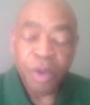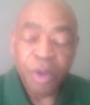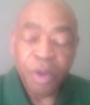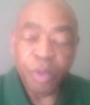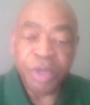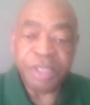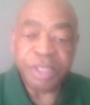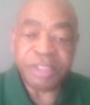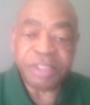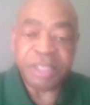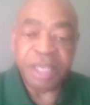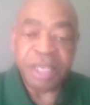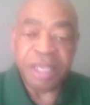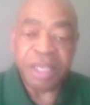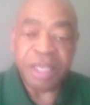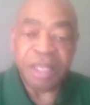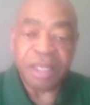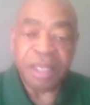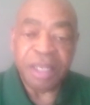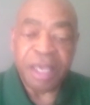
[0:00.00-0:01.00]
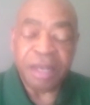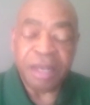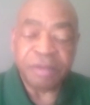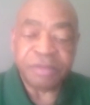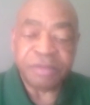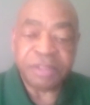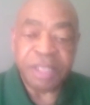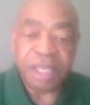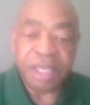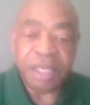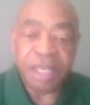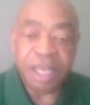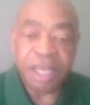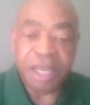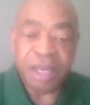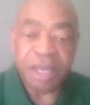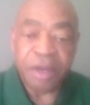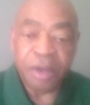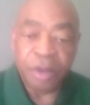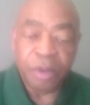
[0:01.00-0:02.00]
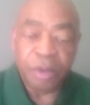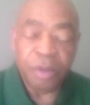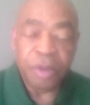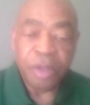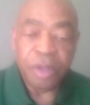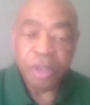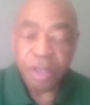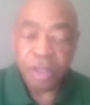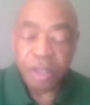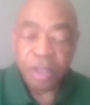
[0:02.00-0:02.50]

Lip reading: we sailed out of San Diego